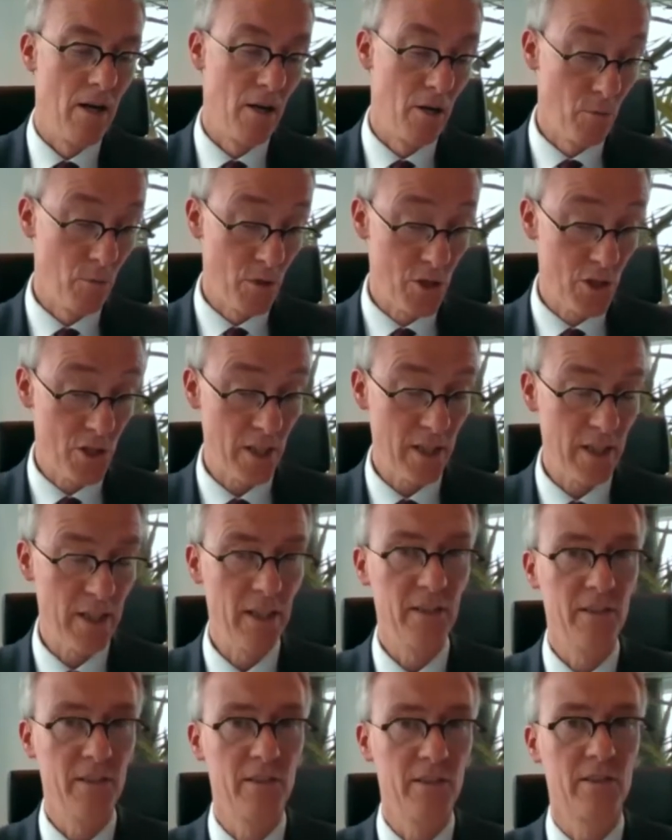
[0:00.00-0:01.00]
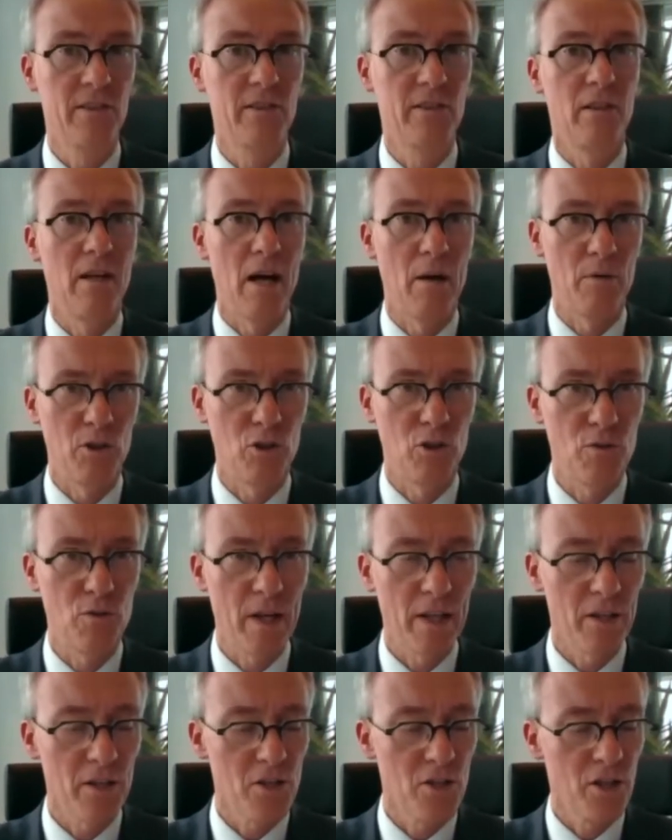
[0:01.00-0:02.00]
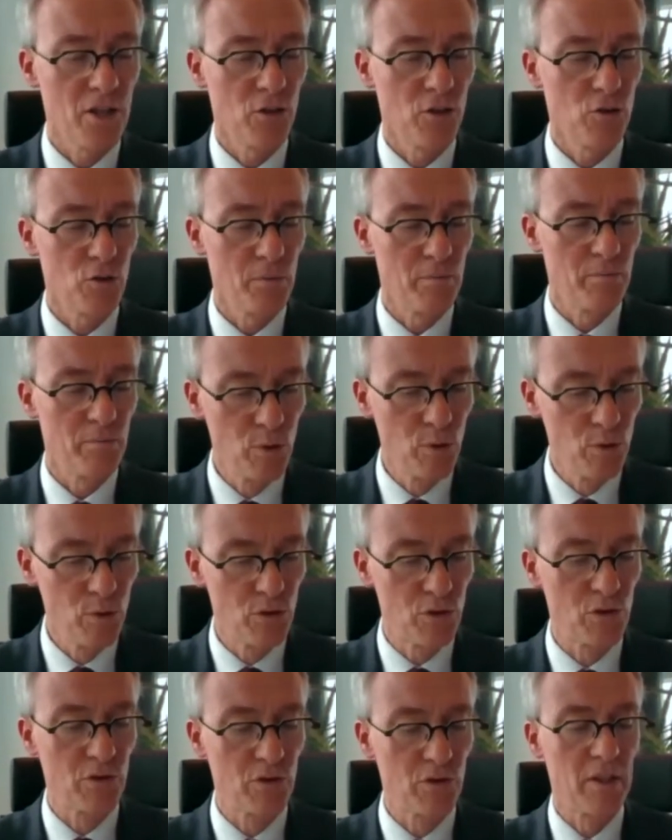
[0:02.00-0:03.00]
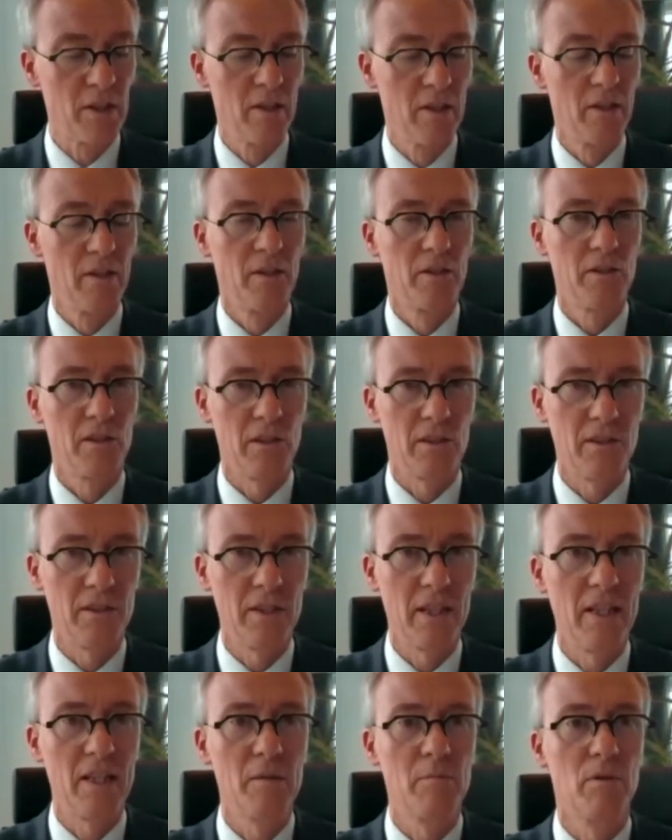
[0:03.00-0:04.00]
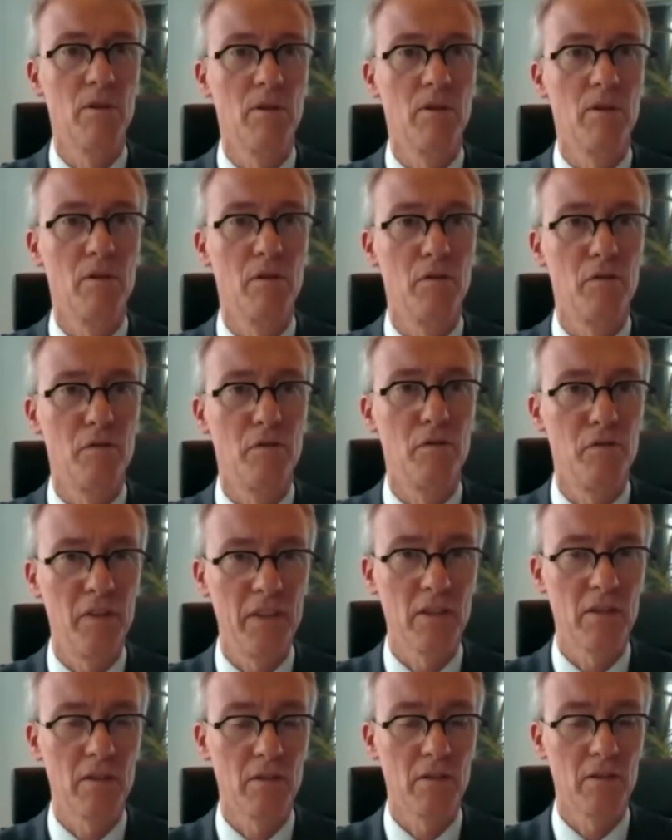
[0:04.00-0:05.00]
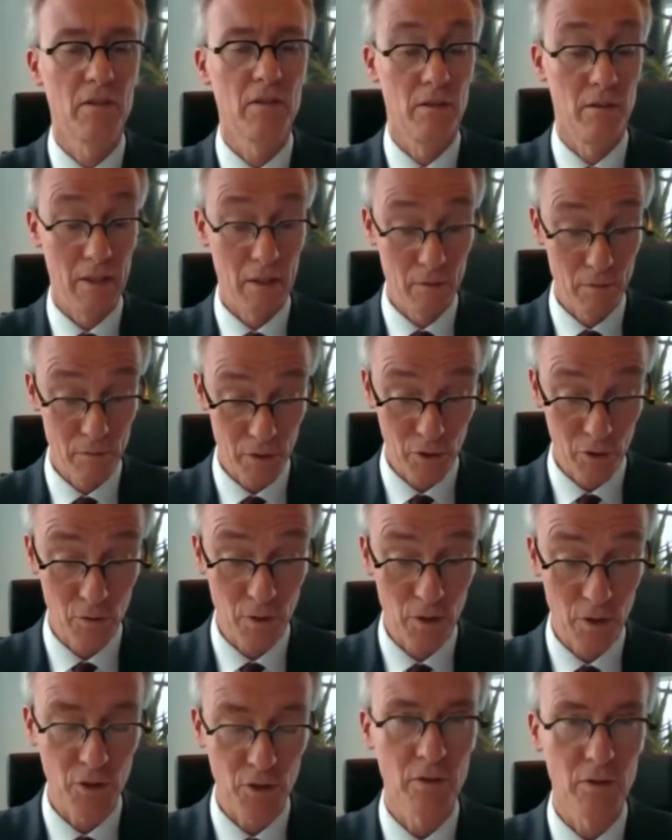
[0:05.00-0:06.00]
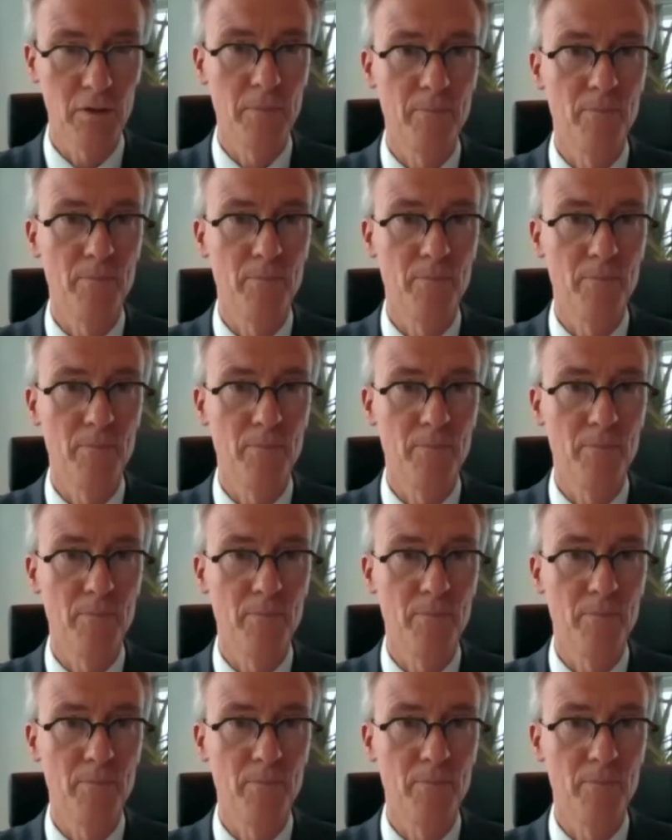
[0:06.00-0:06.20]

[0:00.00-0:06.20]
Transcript: which is our strategy to boost sustainable physical infrastructure,